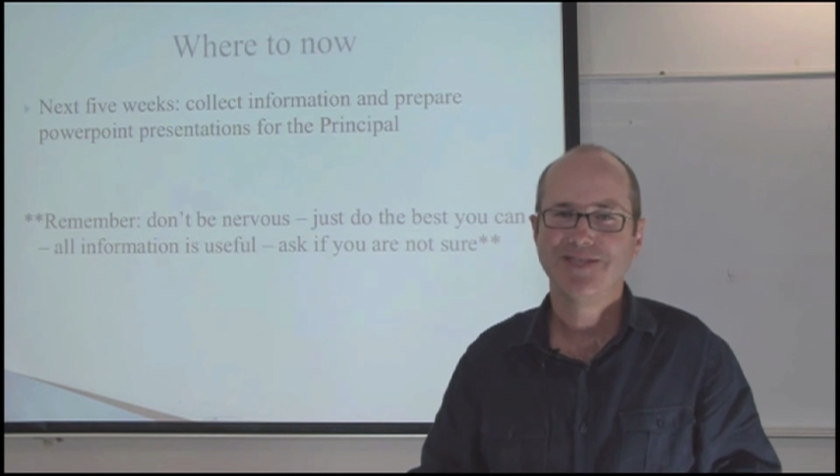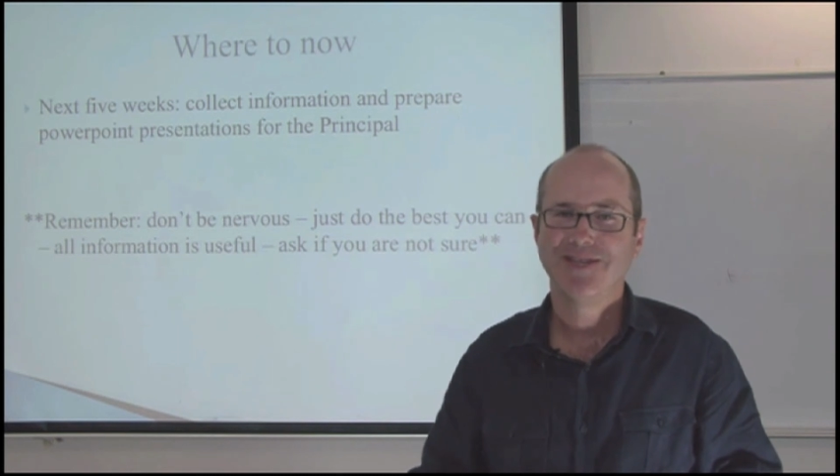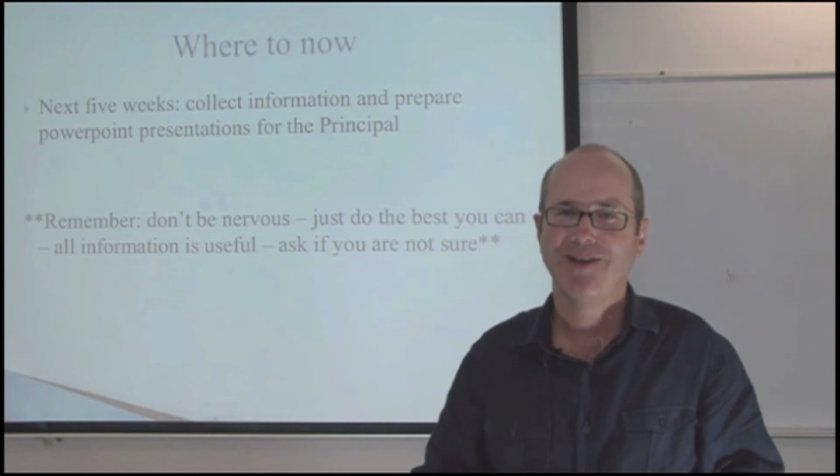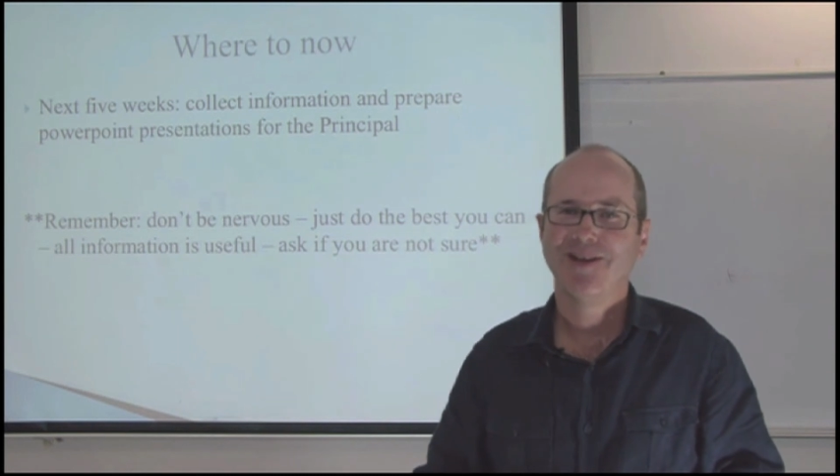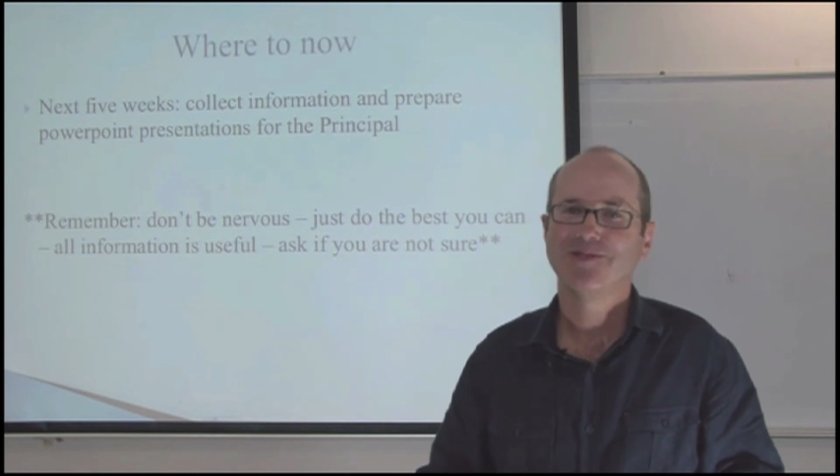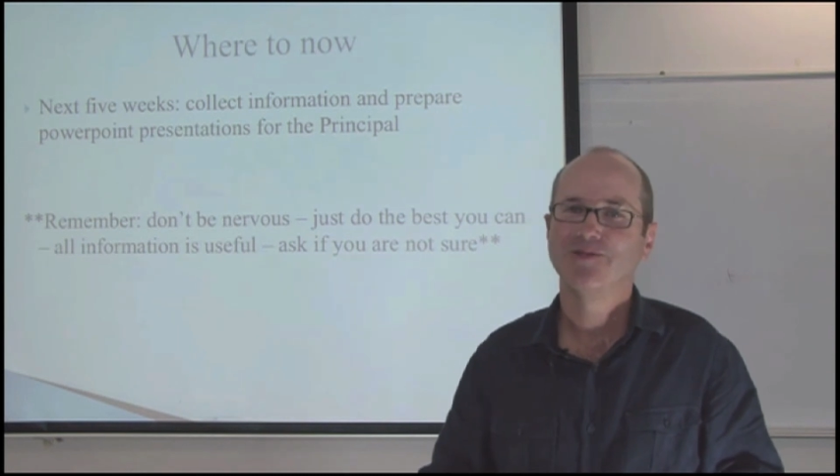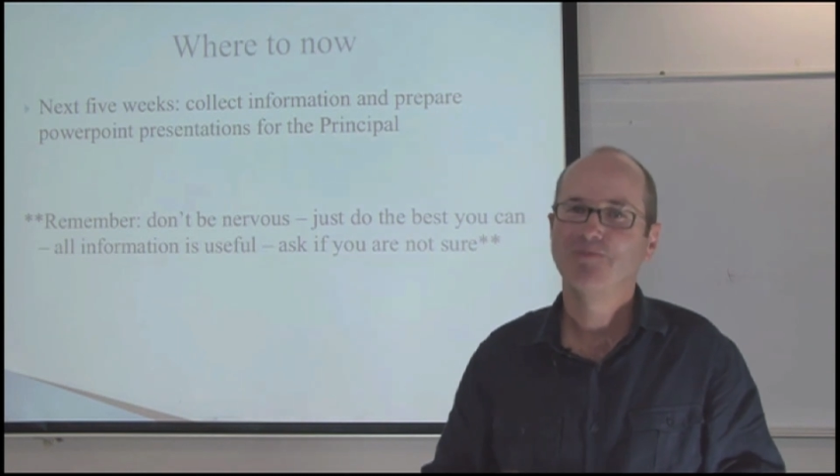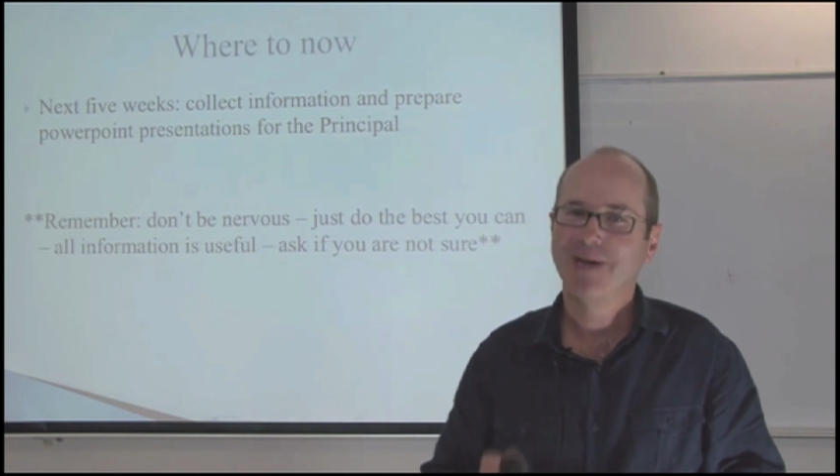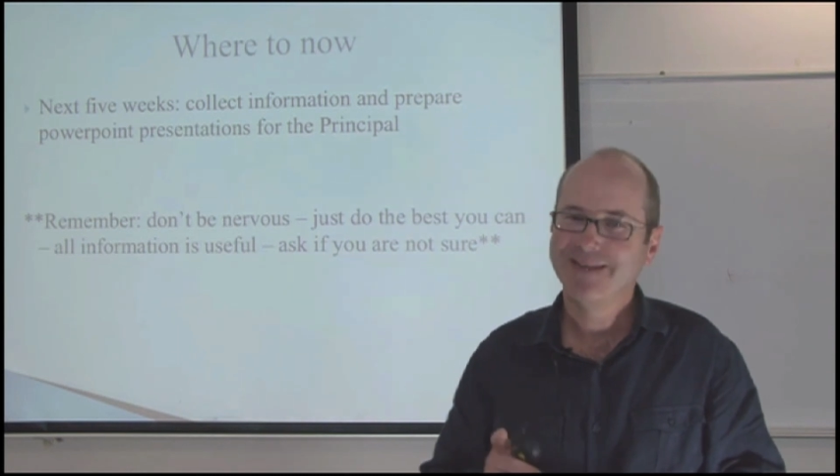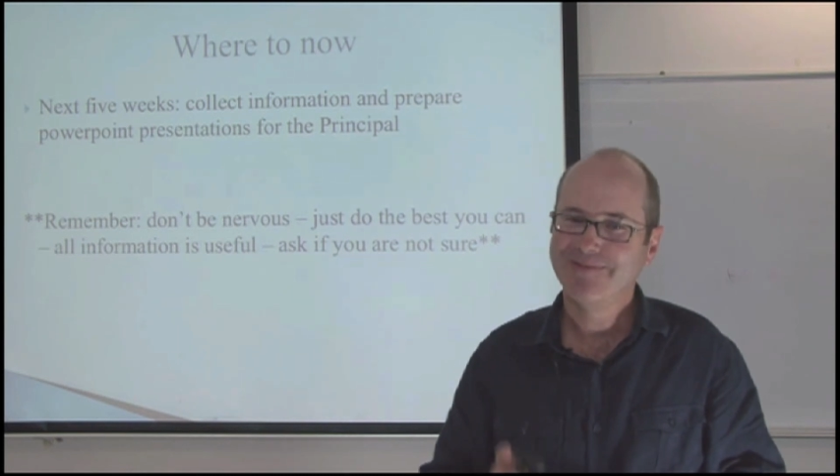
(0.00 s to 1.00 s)
in high school,
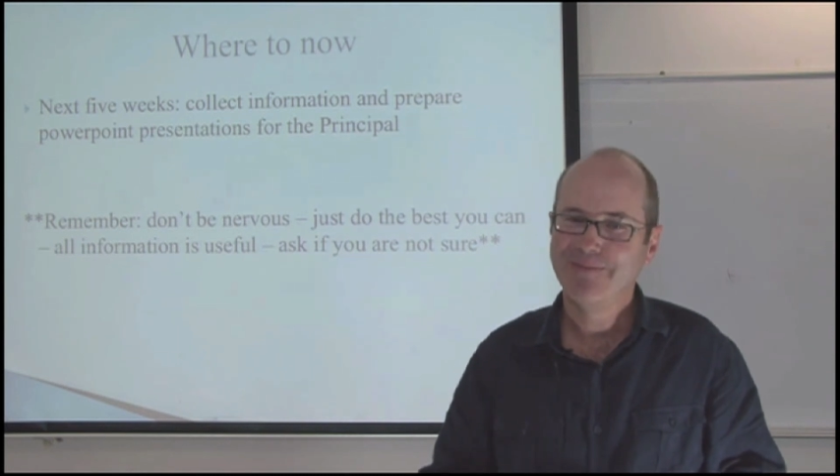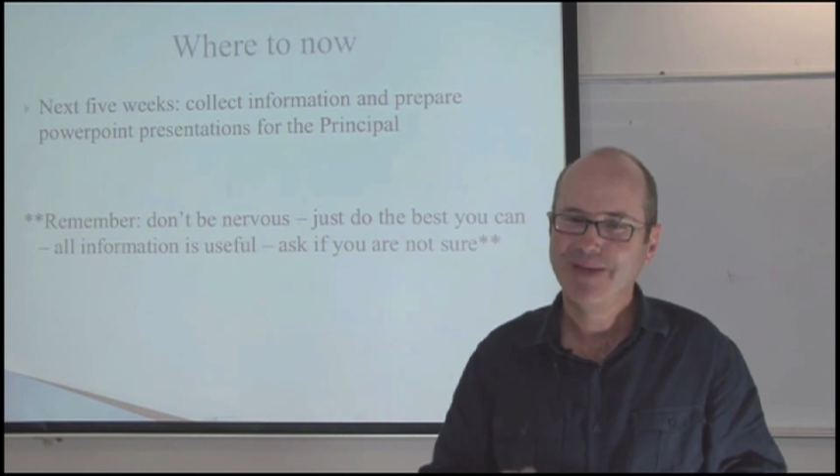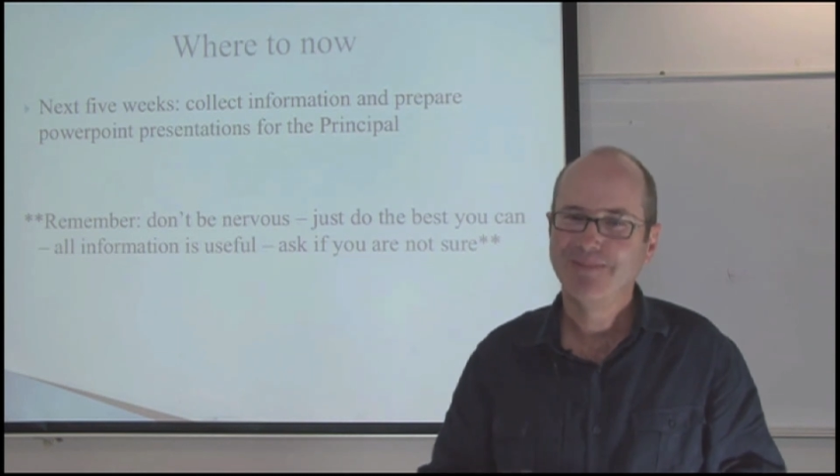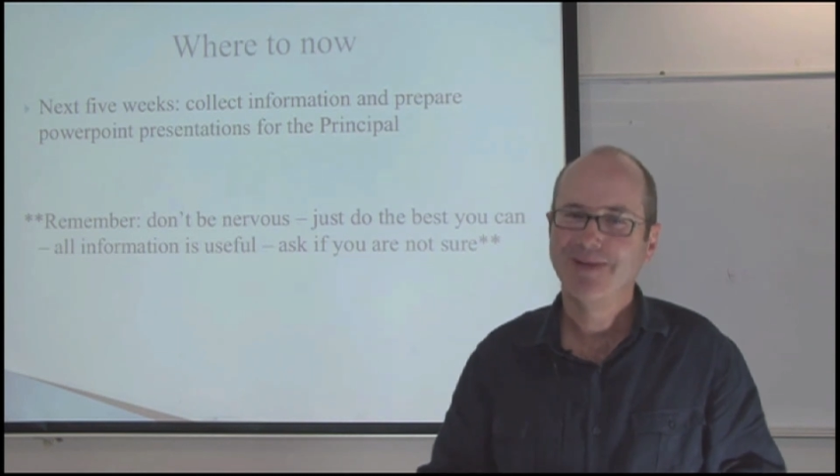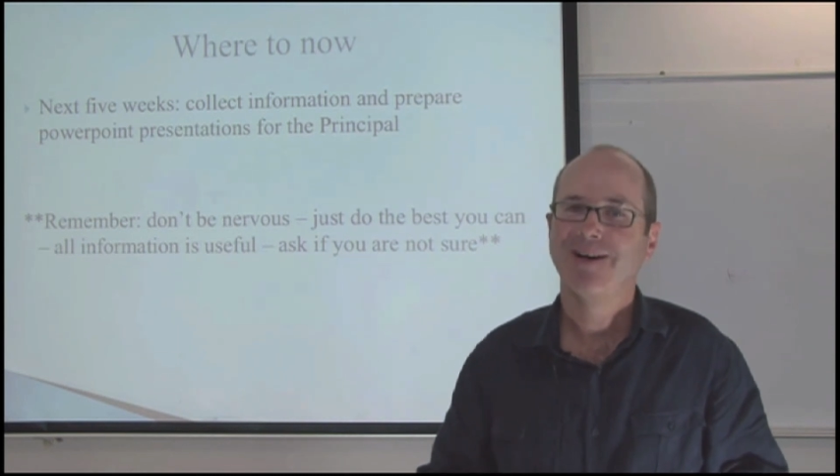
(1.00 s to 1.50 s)
but remember,